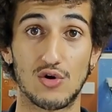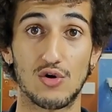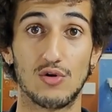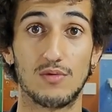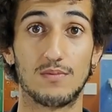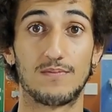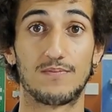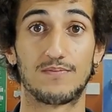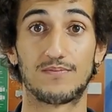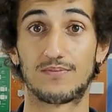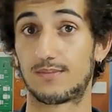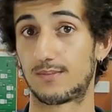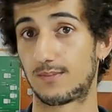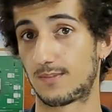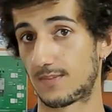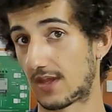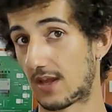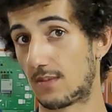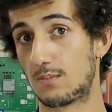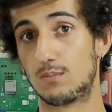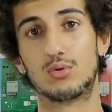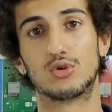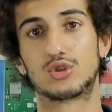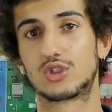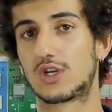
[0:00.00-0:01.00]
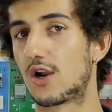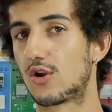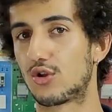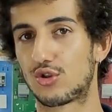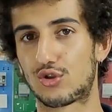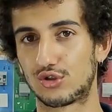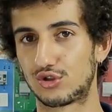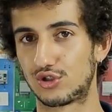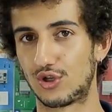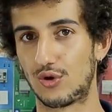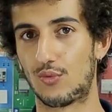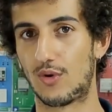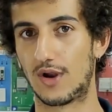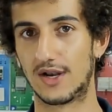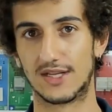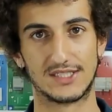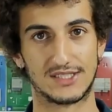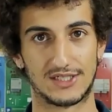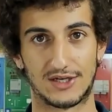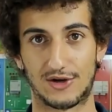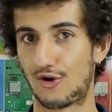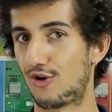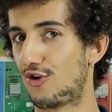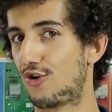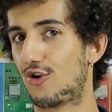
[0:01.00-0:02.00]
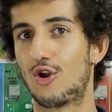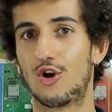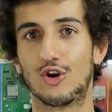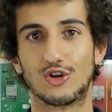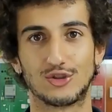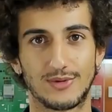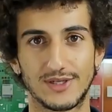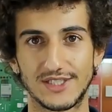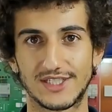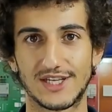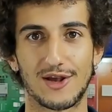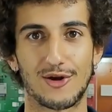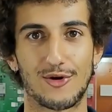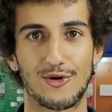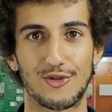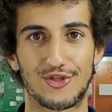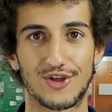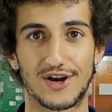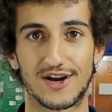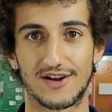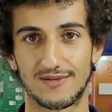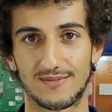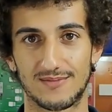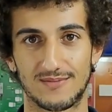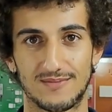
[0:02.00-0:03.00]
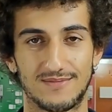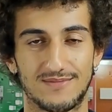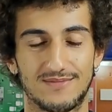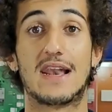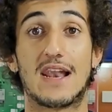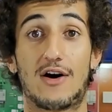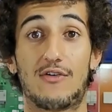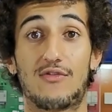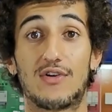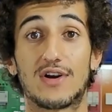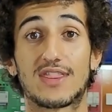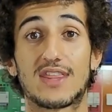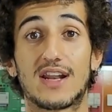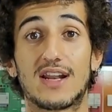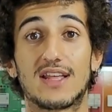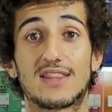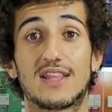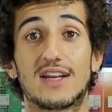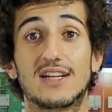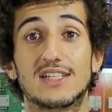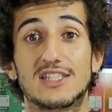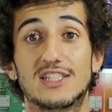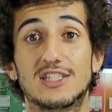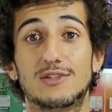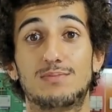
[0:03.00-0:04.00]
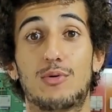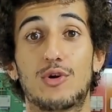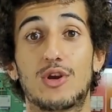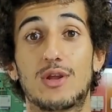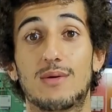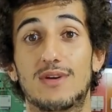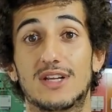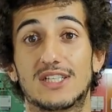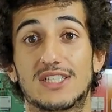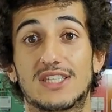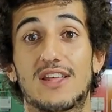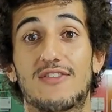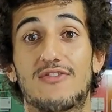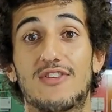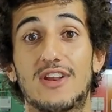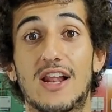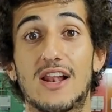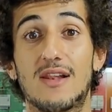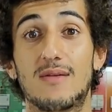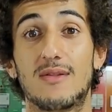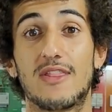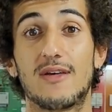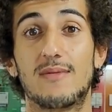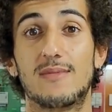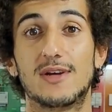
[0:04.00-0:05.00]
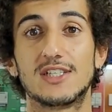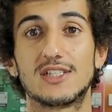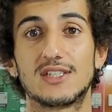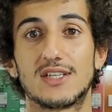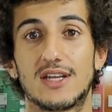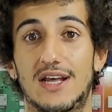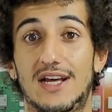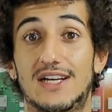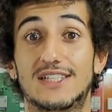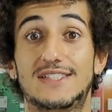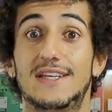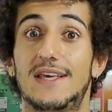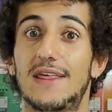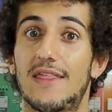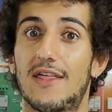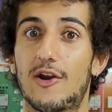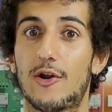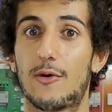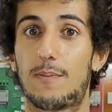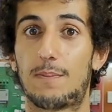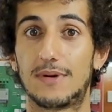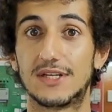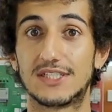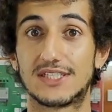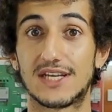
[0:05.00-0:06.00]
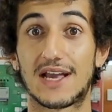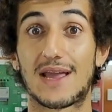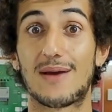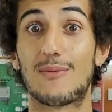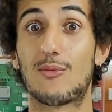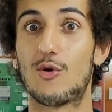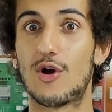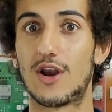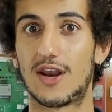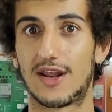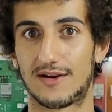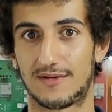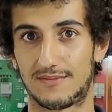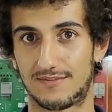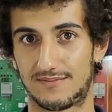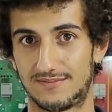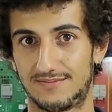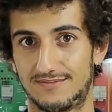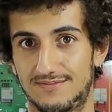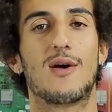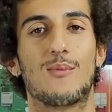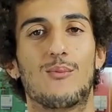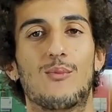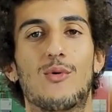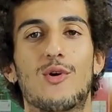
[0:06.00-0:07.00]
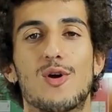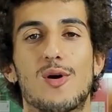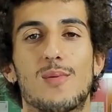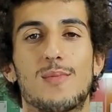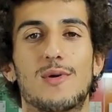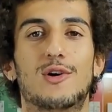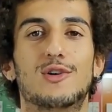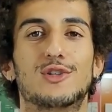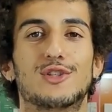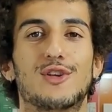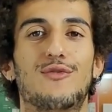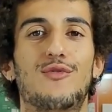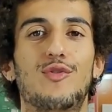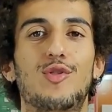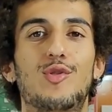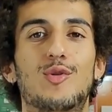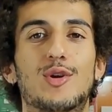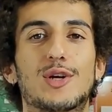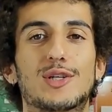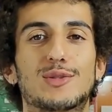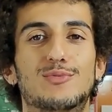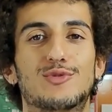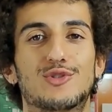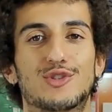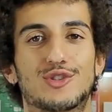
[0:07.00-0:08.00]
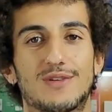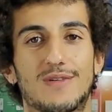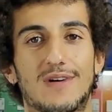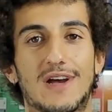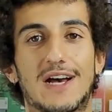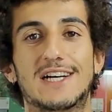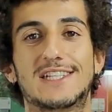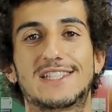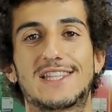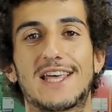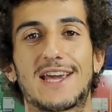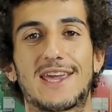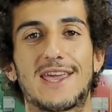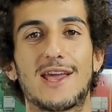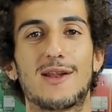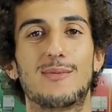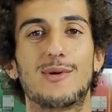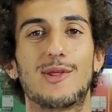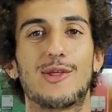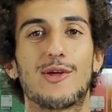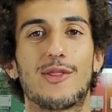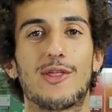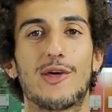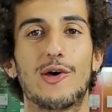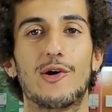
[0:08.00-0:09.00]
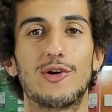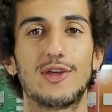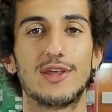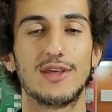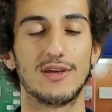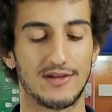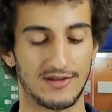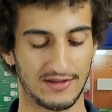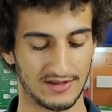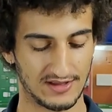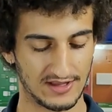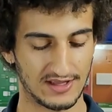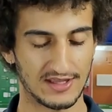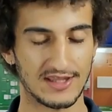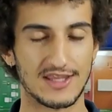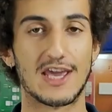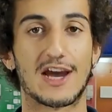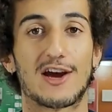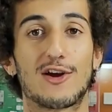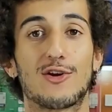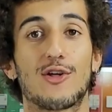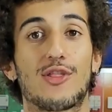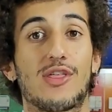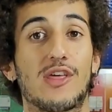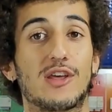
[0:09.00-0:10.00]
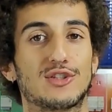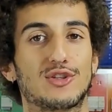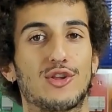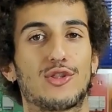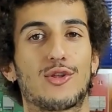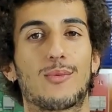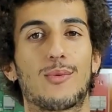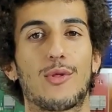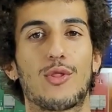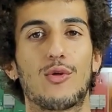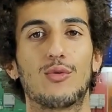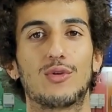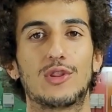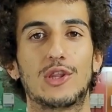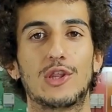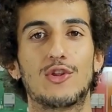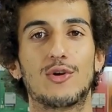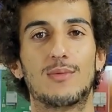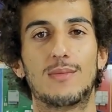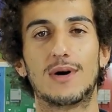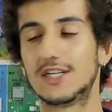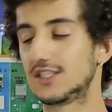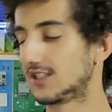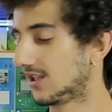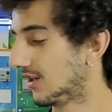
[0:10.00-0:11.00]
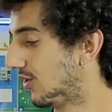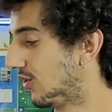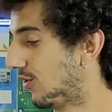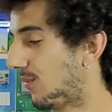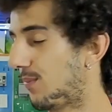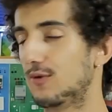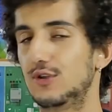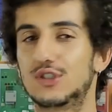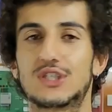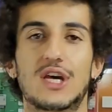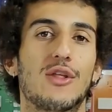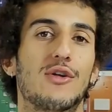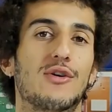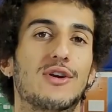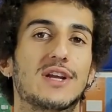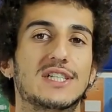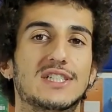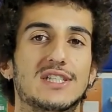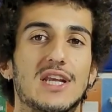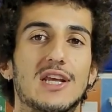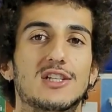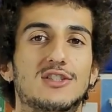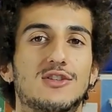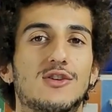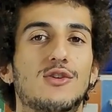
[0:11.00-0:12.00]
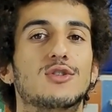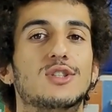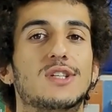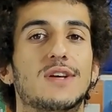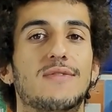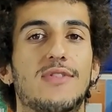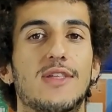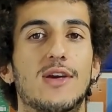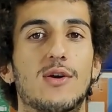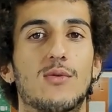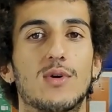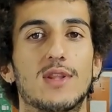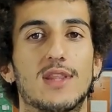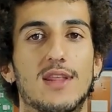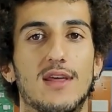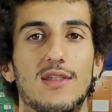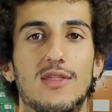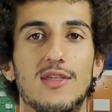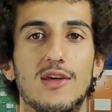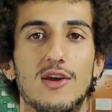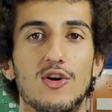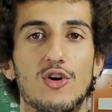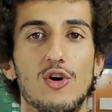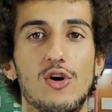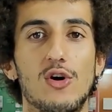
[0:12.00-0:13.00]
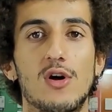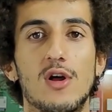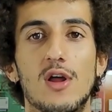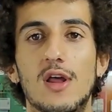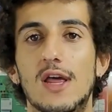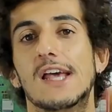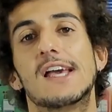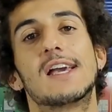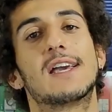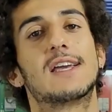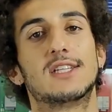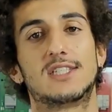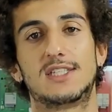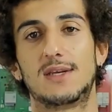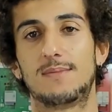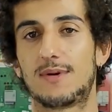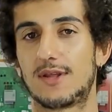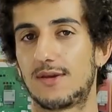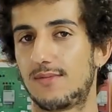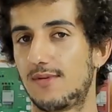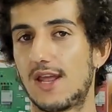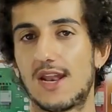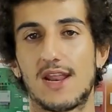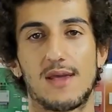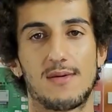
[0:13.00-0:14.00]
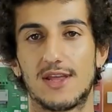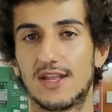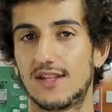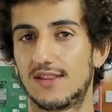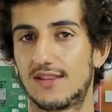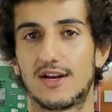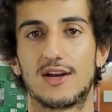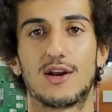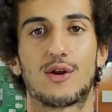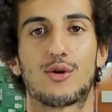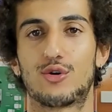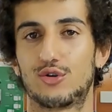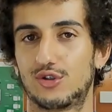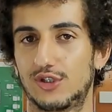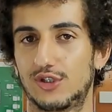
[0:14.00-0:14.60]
Look for others like it, you won't find them. You have the offer available until the end of the month, so hurry up and fly. Well, friends of Futurasmus, that's it for today's video. You already know another little product, the exclusive 55 push buttons, which are always good to have in stock.